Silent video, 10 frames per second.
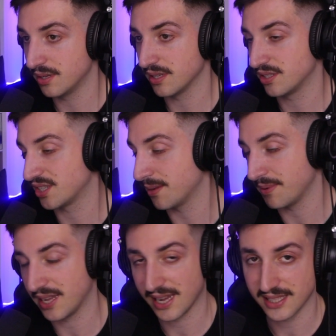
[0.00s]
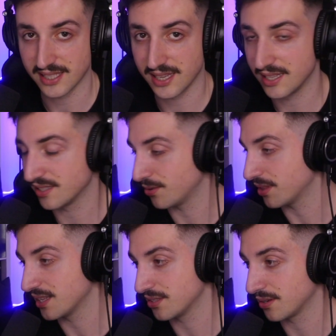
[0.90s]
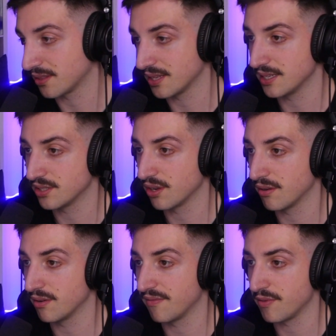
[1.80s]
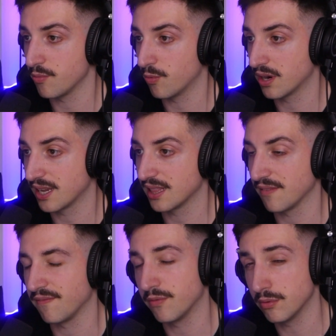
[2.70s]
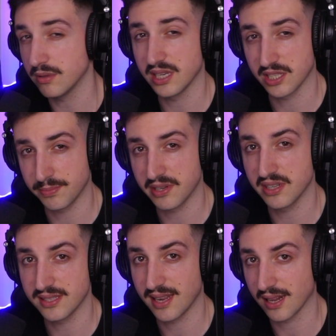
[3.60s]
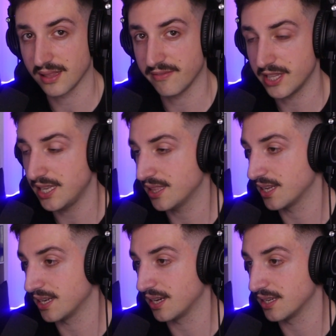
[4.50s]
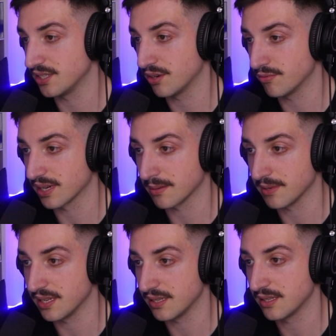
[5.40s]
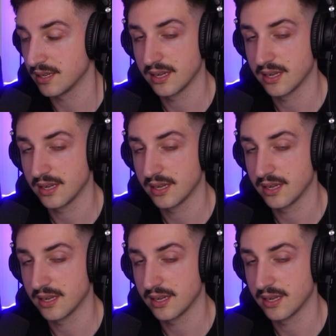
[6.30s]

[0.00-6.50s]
skipping cutscenes, all that sort of thing. So, if you want to get the full experience out of leveling, then I don't recommend